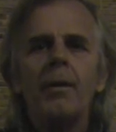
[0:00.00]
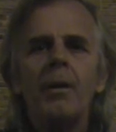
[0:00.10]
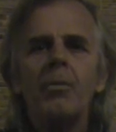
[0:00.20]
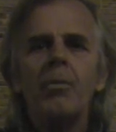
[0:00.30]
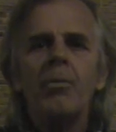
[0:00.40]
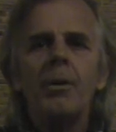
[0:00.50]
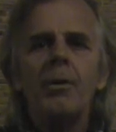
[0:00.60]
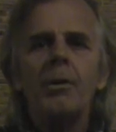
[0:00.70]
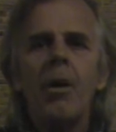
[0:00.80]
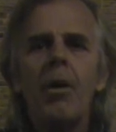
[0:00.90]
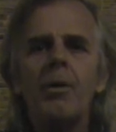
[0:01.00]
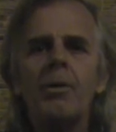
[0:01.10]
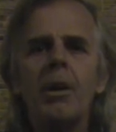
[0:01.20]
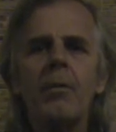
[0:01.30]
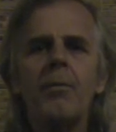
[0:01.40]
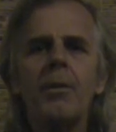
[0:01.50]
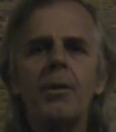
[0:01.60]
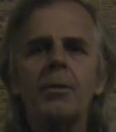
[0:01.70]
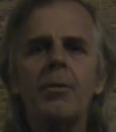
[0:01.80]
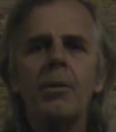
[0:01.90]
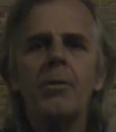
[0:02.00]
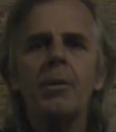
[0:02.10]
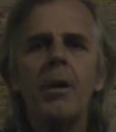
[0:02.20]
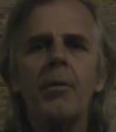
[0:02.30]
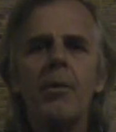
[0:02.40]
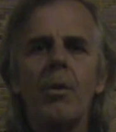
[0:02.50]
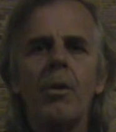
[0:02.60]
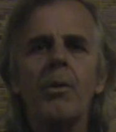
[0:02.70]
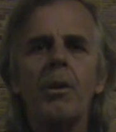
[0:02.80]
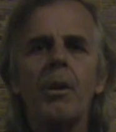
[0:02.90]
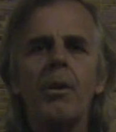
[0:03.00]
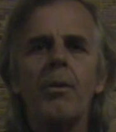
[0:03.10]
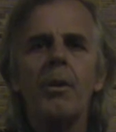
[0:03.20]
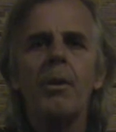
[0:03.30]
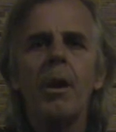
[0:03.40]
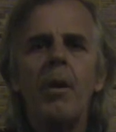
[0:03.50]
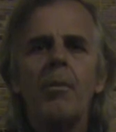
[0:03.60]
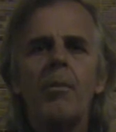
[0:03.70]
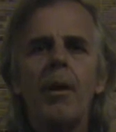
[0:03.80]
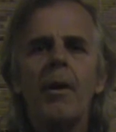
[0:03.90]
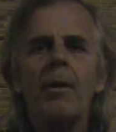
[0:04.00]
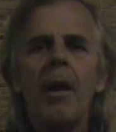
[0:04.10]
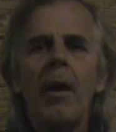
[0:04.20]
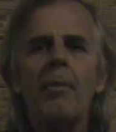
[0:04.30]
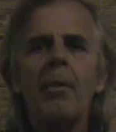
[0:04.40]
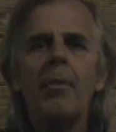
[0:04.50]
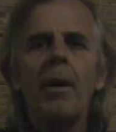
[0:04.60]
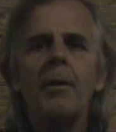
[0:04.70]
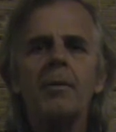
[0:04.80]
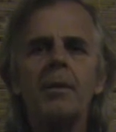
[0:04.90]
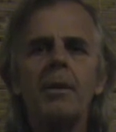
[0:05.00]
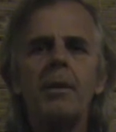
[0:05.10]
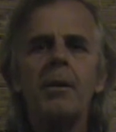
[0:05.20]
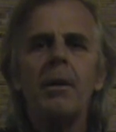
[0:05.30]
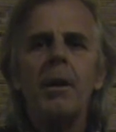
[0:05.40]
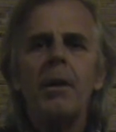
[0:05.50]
These, these large hemp fields that we used to have growing in the country provided ample amount of seed